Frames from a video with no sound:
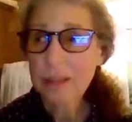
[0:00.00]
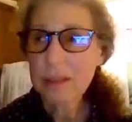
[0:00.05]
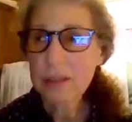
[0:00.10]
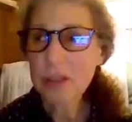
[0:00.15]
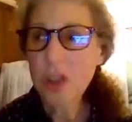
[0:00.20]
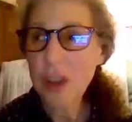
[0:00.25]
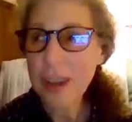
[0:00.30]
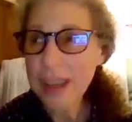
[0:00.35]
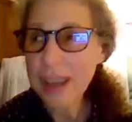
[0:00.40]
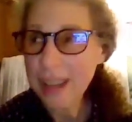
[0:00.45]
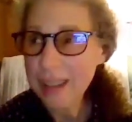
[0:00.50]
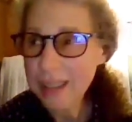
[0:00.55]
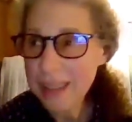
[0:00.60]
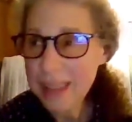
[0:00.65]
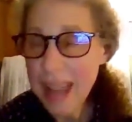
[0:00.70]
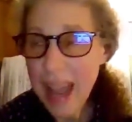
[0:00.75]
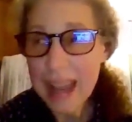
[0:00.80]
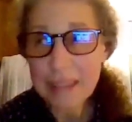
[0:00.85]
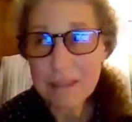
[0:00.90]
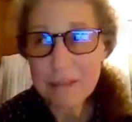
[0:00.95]
Look at
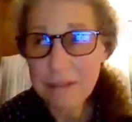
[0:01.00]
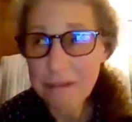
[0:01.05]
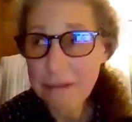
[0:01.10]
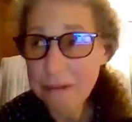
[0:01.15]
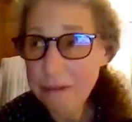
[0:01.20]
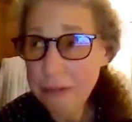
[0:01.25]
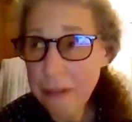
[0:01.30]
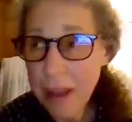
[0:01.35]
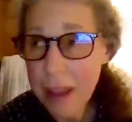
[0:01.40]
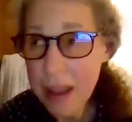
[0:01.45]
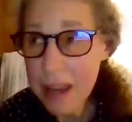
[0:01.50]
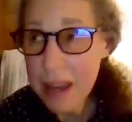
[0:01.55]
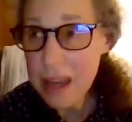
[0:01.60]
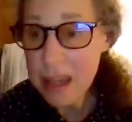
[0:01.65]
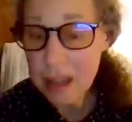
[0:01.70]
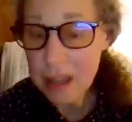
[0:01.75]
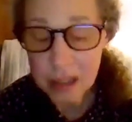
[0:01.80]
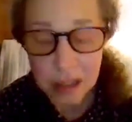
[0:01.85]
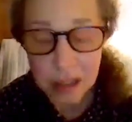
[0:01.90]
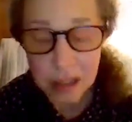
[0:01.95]
that
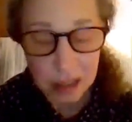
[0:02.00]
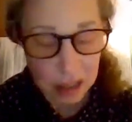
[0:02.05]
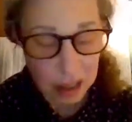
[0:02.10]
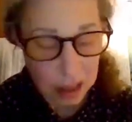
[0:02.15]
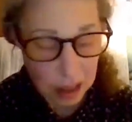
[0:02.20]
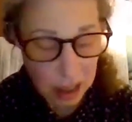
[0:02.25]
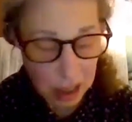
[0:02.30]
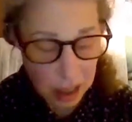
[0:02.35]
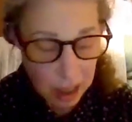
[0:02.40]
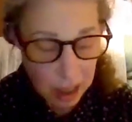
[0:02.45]
face.